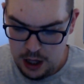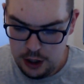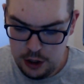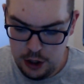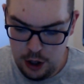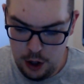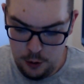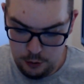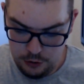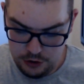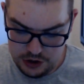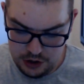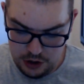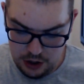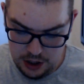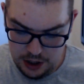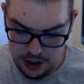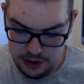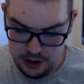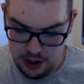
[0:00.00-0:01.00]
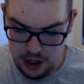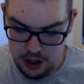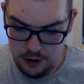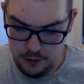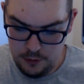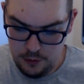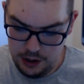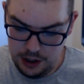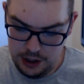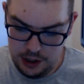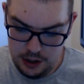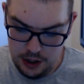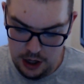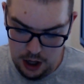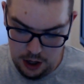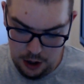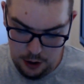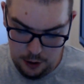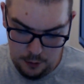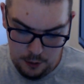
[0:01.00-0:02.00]
Code Solid, I already
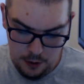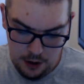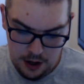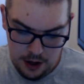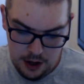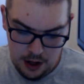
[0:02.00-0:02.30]
know.